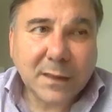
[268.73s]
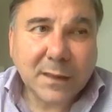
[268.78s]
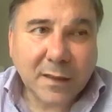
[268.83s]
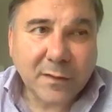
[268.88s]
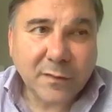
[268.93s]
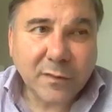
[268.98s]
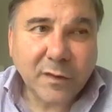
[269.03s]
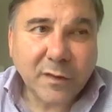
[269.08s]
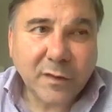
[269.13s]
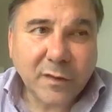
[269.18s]

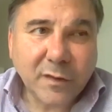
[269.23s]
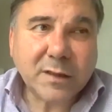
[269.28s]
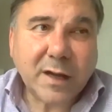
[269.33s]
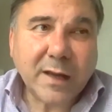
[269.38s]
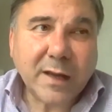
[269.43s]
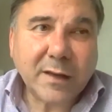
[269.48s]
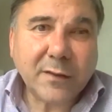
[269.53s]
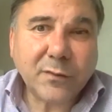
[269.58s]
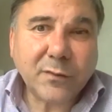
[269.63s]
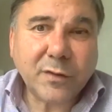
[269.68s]
continuing
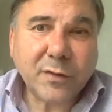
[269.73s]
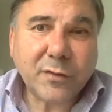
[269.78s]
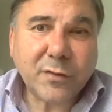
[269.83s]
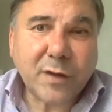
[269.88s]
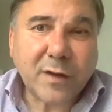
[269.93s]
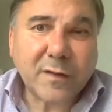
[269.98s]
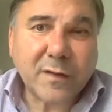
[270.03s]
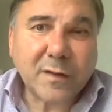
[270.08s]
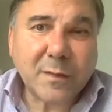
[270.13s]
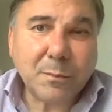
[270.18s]
decline of
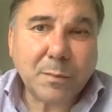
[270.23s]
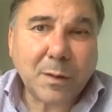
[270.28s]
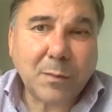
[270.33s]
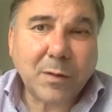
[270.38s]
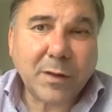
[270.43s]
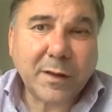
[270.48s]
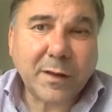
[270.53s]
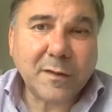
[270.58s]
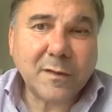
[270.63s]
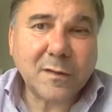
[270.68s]
the trust in
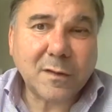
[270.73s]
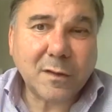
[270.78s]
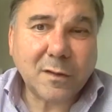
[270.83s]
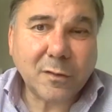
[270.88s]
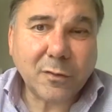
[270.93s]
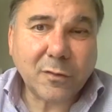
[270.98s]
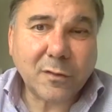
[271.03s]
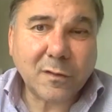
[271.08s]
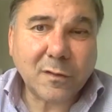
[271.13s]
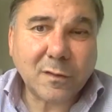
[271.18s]
public
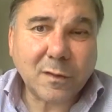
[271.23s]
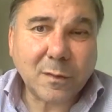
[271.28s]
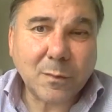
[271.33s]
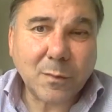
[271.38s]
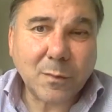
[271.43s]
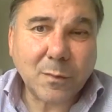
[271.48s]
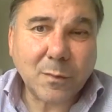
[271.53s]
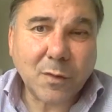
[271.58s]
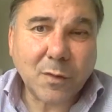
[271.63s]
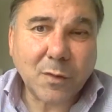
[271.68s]
institutions
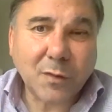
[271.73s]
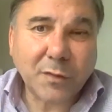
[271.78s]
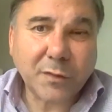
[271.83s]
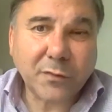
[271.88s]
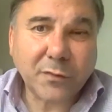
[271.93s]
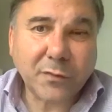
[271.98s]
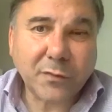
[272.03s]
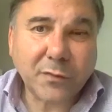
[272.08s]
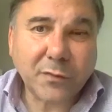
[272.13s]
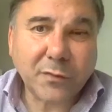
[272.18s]
in most
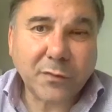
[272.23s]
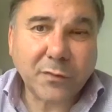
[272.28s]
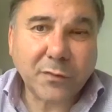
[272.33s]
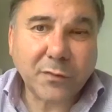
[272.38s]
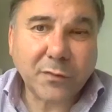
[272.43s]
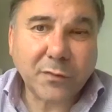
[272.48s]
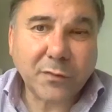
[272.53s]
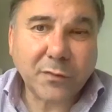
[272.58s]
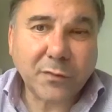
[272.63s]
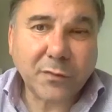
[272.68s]
of the
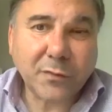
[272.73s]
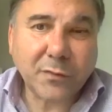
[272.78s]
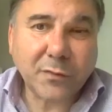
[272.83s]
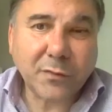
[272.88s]
countries